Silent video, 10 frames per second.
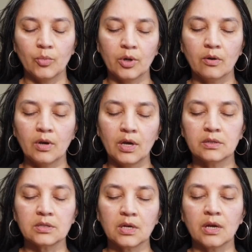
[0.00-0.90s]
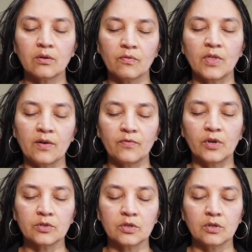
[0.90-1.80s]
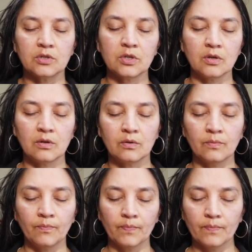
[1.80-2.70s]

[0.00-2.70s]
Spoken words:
bring your hands together if that feels good to you.